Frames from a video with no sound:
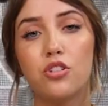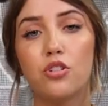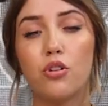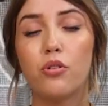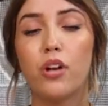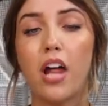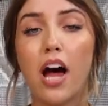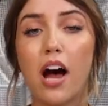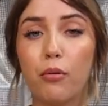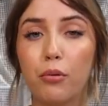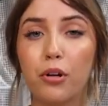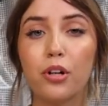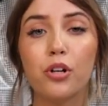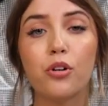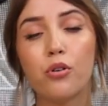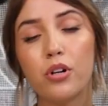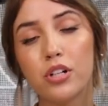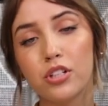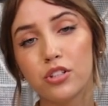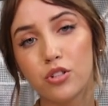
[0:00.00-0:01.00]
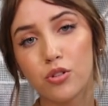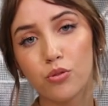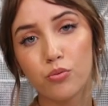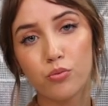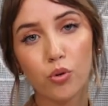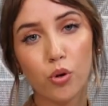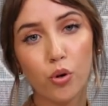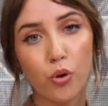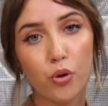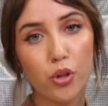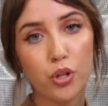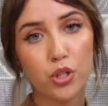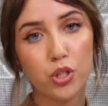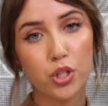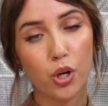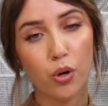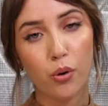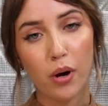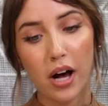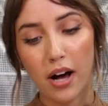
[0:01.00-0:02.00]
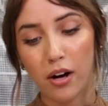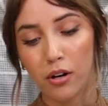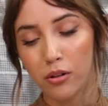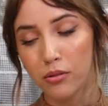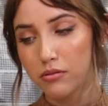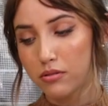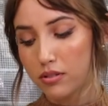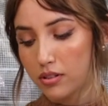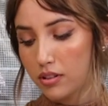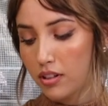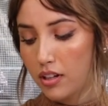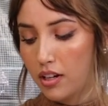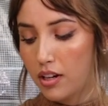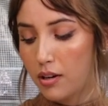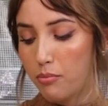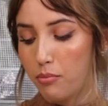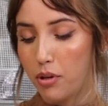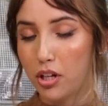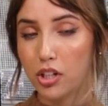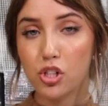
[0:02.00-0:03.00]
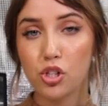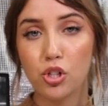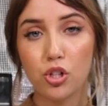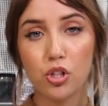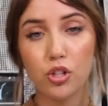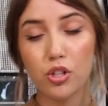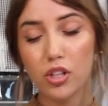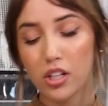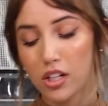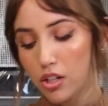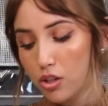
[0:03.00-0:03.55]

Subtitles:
now we're going to roll the dough out. Make sure that you